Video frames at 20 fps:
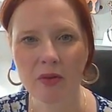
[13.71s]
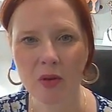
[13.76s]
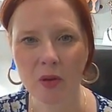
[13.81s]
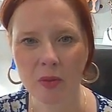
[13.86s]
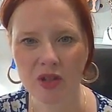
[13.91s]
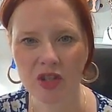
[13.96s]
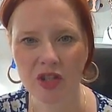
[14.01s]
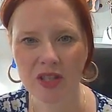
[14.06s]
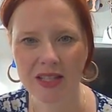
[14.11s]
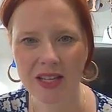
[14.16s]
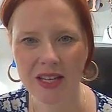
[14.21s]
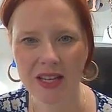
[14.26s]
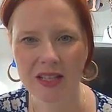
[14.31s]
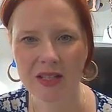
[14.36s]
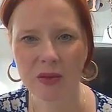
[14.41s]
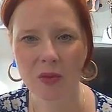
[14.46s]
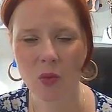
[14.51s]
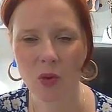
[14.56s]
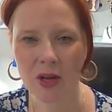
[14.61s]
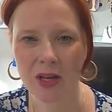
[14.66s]
I pledge
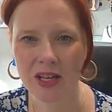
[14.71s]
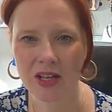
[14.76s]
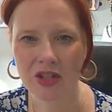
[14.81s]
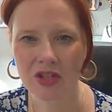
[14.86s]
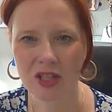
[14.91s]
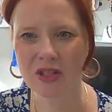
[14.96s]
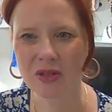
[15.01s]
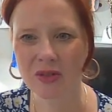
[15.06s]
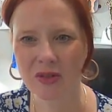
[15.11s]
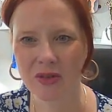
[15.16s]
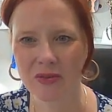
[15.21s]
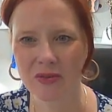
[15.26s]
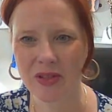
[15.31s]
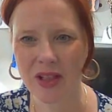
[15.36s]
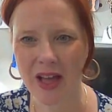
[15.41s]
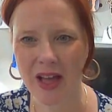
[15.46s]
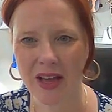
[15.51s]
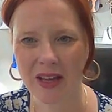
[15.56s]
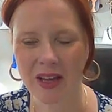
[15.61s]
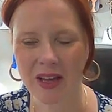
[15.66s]
allegiance to the
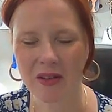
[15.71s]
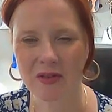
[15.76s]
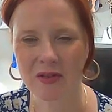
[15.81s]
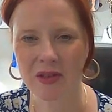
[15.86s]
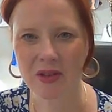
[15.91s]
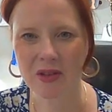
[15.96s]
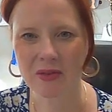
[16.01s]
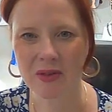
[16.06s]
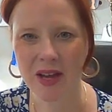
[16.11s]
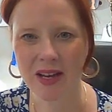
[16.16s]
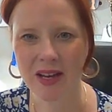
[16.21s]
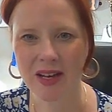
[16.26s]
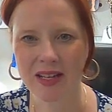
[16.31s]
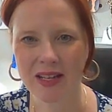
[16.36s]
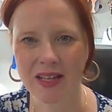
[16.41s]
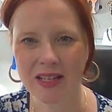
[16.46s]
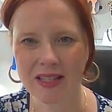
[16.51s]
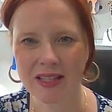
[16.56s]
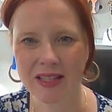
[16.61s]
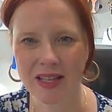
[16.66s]
flag of the United
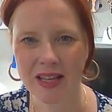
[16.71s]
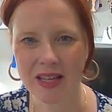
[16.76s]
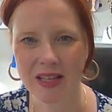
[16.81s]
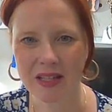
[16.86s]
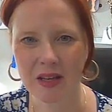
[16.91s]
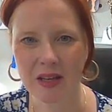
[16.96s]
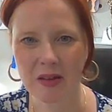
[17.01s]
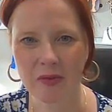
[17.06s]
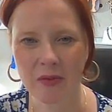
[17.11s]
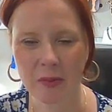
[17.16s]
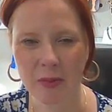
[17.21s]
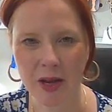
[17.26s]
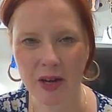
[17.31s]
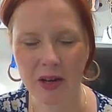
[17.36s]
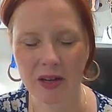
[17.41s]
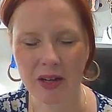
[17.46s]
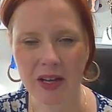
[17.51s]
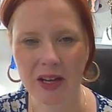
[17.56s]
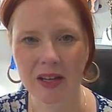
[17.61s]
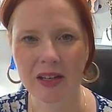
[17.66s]
States of
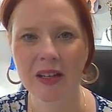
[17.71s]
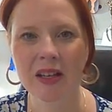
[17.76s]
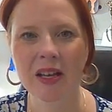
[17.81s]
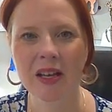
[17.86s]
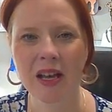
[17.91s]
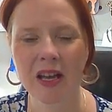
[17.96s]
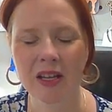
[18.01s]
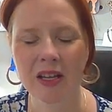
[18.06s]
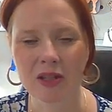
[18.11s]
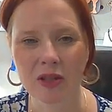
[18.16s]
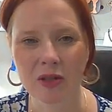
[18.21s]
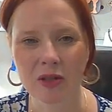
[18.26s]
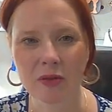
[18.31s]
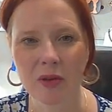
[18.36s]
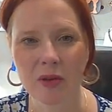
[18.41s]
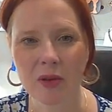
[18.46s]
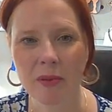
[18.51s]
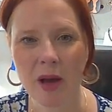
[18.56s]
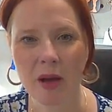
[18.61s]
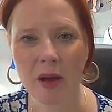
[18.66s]
America and to the
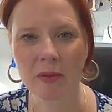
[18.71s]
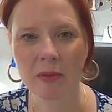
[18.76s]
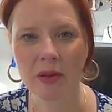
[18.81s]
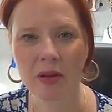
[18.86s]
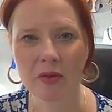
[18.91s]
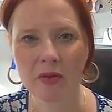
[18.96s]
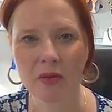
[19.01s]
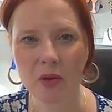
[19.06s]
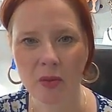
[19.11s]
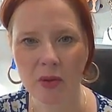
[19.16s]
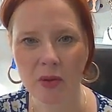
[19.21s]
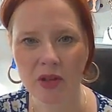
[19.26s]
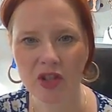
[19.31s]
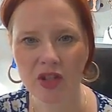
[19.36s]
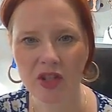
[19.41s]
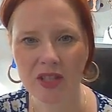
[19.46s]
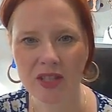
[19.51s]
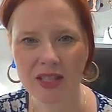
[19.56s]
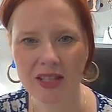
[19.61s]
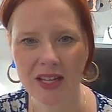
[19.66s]
republic for which
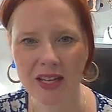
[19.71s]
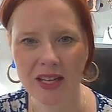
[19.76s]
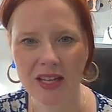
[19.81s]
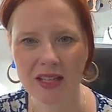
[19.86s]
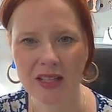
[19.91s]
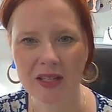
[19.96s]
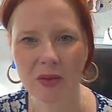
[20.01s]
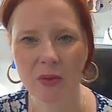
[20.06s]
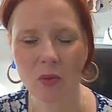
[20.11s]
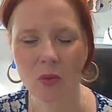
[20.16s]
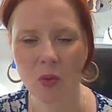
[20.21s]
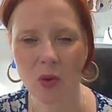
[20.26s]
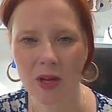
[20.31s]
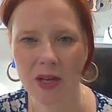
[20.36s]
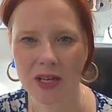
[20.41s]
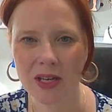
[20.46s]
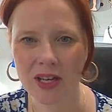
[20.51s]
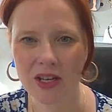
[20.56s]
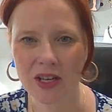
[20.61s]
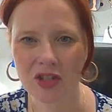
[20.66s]
it stands, one
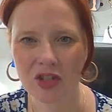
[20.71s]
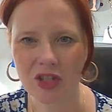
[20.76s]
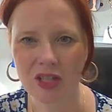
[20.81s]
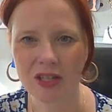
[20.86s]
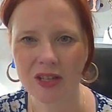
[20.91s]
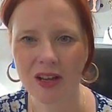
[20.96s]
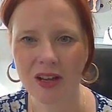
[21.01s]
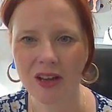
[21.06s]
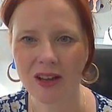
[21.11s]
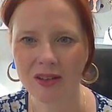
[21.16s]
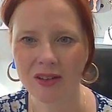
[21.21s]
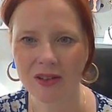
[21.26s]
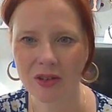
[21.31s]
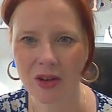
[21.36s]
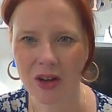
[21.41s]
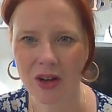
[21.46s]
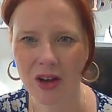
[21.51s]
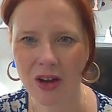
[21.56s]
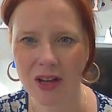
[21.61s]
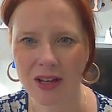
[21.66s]
nation, under
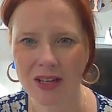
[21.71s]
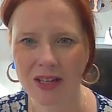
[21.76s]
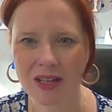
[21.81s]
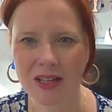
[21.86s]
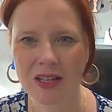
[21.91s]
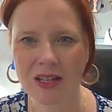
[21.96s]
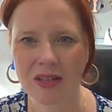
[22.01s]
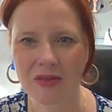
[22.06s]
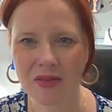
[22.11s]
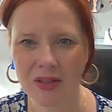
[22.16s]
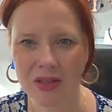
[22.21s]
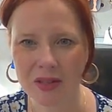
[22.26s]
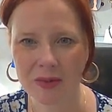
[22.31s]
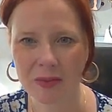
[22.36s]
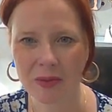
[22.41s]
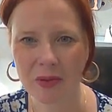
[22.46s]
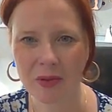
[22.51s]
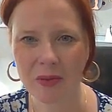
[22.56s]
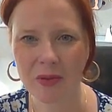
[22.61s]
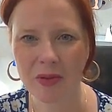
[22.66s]
God,
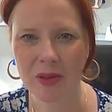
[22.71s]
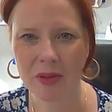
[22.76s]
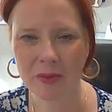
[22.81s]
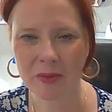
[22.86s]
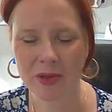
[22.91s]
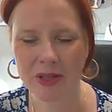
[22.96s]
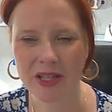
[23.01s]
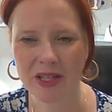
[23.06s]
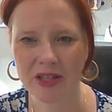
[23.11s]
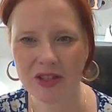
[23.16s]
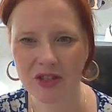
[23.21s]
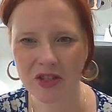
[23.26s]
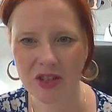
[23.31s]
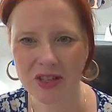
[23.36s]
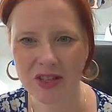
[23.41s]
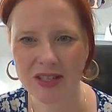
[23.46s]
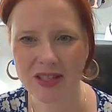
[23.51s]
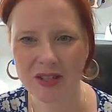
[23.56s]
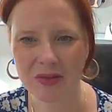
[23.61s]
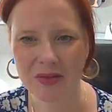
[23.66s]
indivisible, with liberty and
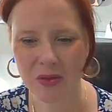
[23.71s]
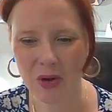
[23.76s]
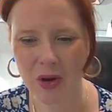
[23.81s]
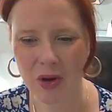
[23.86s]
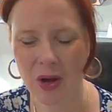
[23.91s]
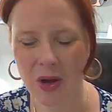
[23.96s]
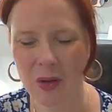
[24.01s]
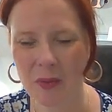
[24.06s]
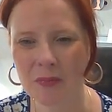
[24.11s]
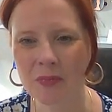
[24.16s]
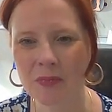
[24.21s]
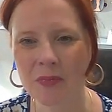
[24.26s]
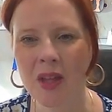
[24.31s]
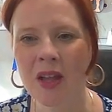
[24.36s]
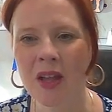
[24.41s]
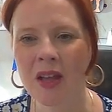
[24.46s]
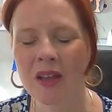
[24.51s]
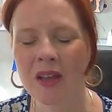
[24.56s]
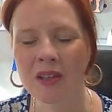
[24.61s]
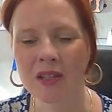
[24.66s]
justice for all.
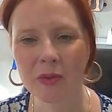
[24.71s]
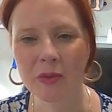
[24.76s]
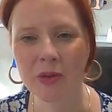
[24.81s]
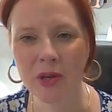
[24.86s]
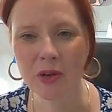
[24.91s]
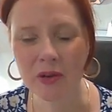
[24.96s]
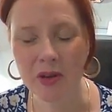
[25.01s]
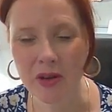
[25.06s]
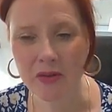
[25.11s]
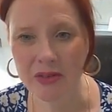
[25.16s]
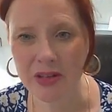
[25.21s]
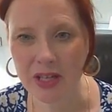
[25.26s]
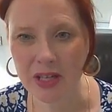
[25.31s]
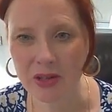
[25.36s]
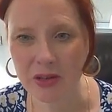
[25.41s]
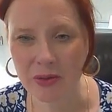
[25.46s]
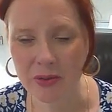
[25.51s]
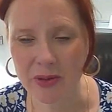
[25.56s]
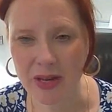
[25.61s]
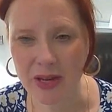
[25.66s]
So, we don't have any
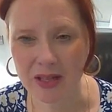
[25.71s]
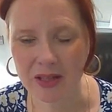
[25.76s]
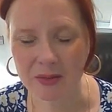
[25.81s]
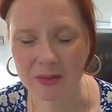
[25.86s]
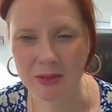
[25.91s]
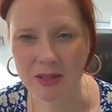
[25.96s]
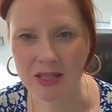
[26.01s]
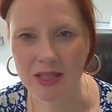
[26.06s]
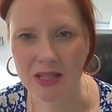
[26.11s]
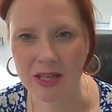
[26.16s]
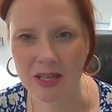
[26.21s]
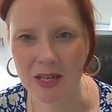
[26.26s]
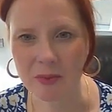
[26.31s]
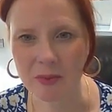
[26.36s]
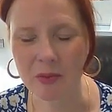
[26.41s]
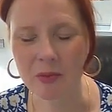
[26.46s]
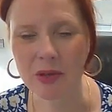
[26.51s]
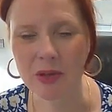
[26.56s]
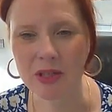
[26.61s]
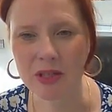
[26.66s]
new announcements today,
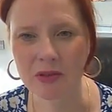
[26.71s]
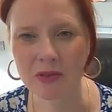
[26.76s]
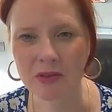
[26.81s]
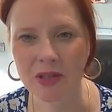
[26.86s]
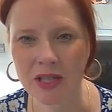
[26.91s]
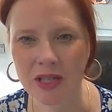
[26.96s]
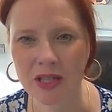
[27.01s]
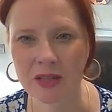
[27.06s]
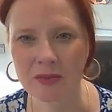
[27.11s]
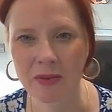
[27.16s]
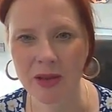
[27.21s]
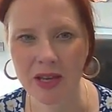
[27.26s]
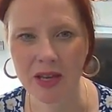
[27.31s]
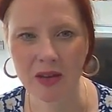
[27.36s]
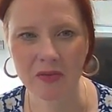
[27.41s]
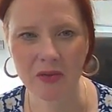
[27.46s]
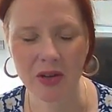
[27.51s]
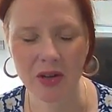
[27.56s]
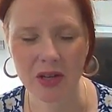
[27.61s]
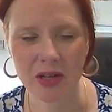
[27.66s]
but we do need to make
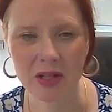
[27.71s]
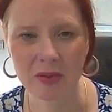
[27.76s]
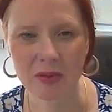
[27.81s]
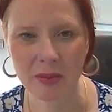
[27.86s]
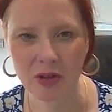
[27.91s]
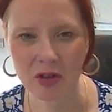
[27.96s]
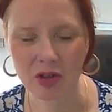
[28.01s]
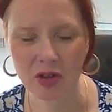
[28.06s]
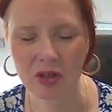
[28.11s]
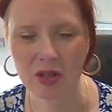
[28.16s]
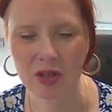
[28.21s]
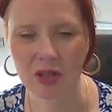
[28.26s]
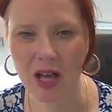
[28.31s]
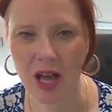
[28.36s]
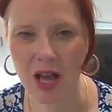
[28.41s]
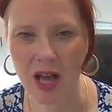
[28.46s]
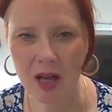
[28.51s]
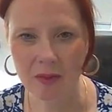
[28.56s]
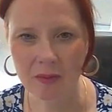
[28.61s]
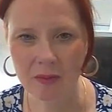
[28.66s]
a very special
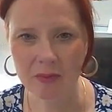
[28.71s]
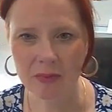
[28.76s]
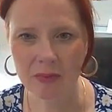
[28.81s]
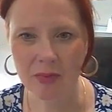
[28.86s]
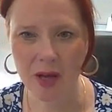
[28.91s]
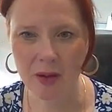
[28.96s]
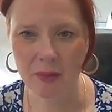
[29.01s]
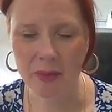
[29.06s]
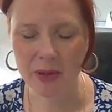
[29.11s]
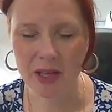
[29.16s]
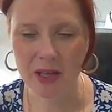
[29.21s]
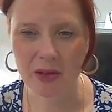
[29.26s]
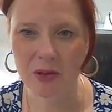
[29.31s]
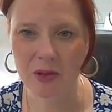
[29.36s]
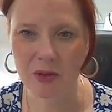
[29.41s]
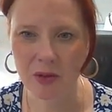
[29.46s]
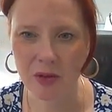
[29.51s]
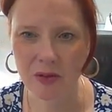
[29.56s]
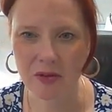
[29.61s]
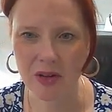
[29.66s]
um, appeal
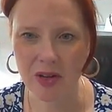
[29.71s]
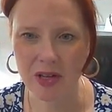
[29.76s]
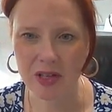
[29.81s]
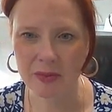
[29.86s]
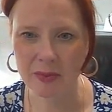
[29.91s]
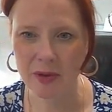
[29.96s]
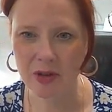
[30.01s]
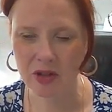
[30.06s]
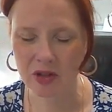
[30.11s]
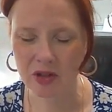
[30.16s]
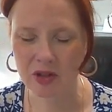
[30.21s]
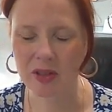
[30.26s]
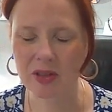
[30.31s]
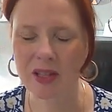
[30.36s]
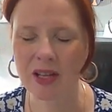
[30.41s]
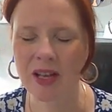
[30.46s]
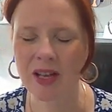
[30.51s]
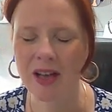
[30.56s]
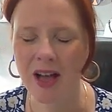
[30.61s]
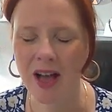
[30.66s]
or a very special
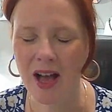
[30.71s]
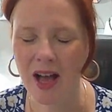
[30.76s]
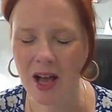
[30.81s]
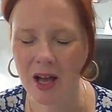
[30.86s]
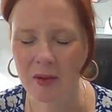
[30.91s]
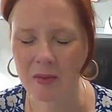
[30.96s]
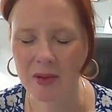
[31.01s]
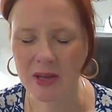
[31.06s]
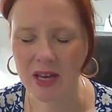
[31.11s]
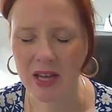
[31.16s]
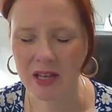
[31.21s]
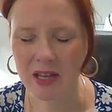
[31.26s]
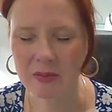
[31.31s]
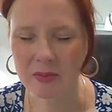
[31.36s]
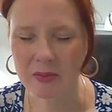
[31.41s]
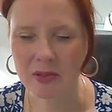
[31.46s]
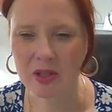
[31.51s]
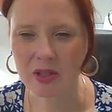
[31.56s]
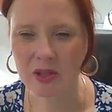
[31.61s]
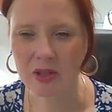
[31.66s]
um,
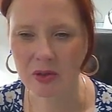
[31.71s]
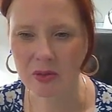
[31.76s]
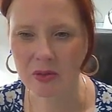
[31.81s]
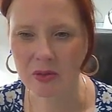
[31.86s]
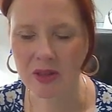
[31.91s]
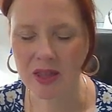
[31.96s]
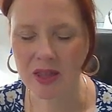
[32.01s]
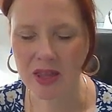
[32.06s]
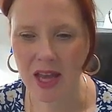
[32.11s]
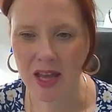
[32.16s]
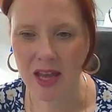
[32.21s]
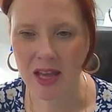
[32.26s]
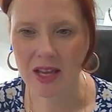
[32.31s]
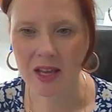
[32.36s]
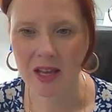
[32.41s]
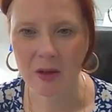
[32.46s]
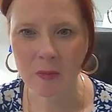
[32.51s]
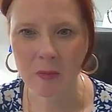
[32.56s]
announcement to thank